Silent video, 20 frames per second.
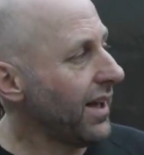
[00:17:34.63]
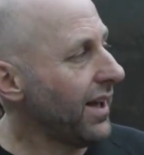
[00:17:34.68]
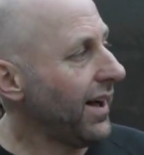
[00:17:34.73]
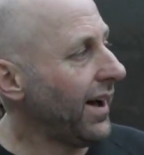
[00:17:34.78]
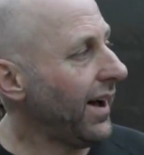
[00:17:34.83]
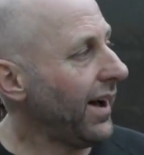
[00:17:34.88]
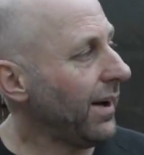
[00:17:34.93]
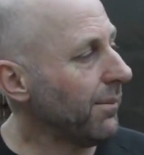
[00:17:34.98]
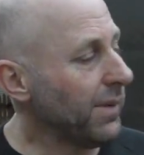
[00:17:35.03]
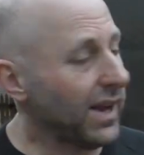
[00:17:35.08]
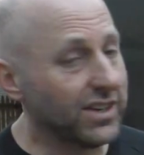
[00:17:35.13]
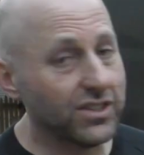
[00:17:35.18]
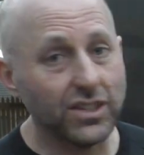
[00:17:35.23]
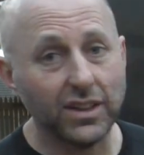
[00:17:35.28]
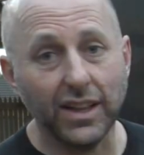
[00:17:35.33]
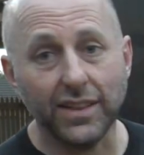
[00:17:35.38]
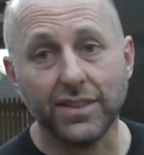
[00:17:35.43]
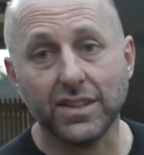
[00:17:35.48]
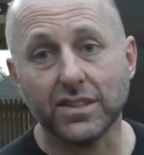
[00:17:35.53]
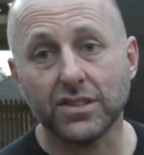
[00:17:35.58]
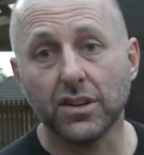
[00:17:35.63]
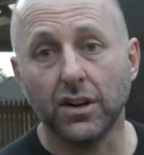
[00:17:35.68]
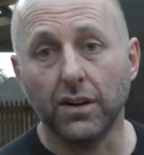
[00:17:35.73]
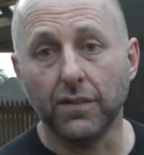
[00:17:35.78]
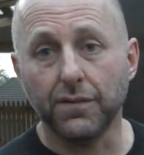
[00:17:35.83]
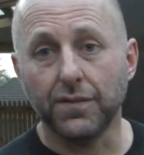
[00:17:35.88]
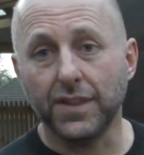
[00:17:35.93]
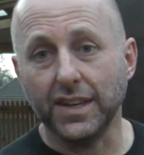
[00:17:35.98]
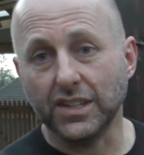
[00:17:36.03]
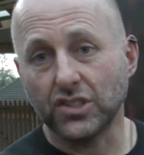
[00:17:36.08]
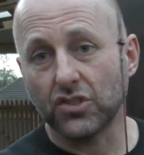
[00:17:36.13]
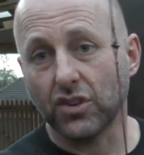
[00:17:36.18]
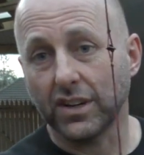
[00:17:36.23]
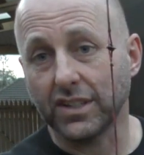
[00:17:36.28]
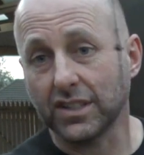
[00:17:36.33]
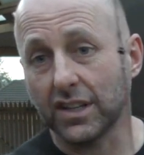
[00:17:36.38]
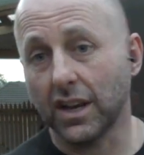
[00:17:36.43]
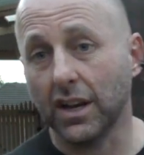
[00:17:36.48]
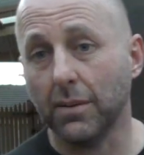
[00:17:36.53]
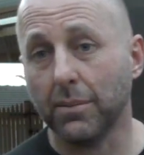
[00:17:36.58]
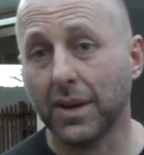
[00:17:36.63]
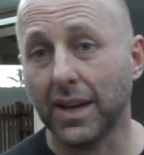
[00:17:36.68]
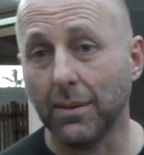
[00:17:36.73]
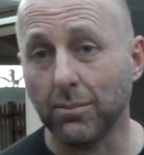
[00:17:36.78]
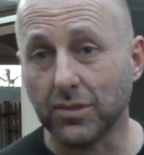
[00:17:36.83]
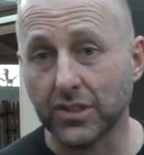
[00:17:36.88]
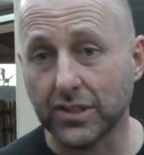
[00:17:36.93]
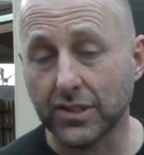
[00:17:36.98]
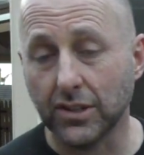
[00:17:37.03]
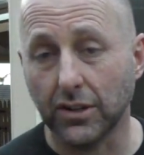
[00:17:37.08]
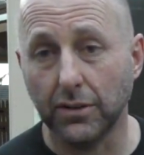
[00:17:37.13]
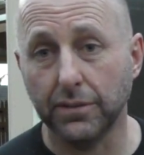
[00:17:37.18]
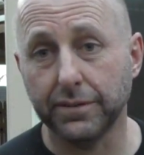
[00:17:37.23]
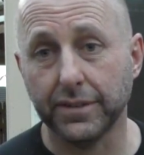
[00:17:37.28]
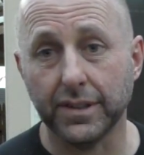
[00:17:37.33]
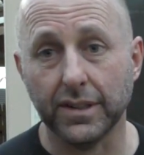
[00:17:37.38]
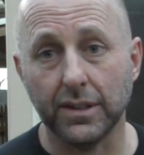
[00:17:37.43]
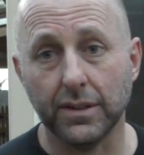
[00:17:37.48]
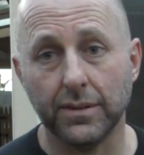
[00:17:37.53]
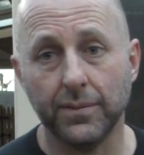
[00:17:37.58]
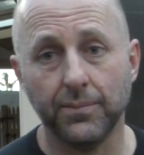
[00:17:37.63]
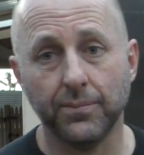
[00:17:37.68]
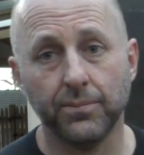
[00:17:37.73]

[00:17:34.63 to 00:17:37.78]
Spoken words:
As you let this off, these strings are going to become softer.